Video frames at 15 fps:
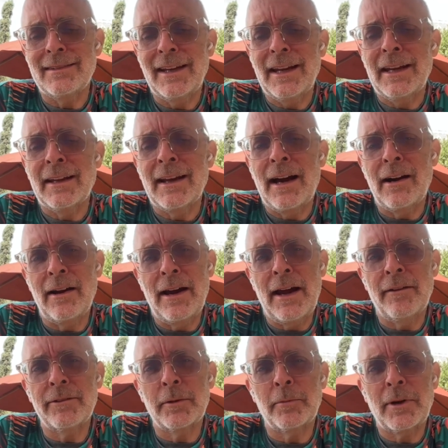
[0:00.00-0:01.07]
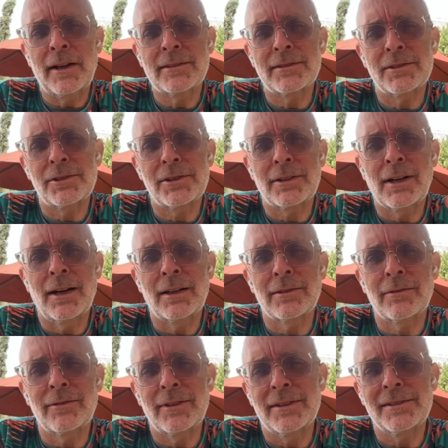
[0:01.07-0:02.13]
eat out half the price of
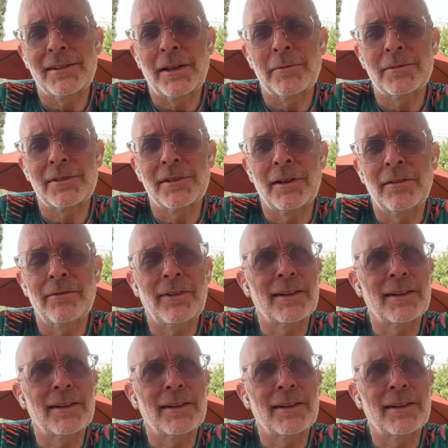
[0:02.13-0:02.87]
Chicago for the same stuff